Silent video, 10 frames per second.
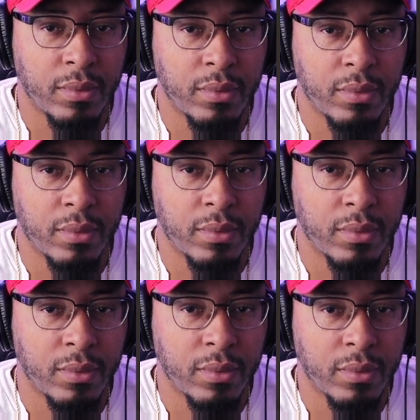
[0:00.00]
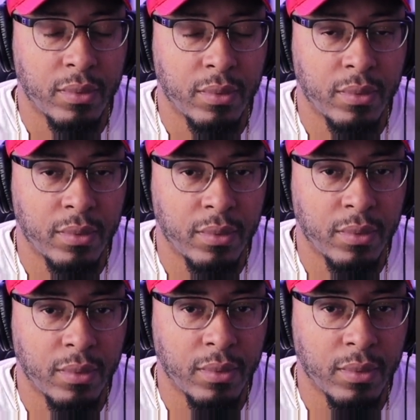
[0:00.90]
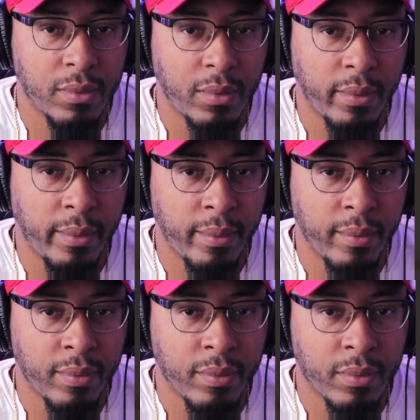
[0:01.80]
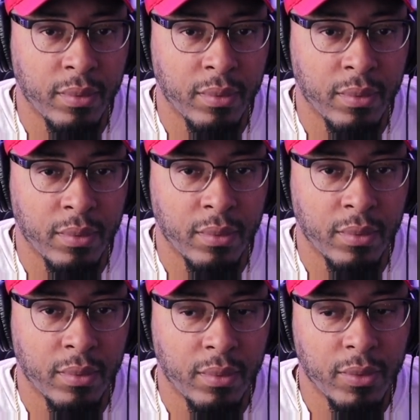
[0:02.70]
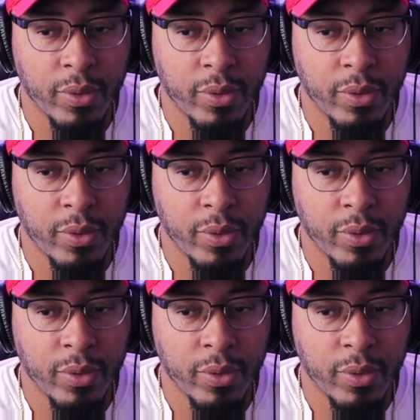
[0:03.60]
The person shown says nothing.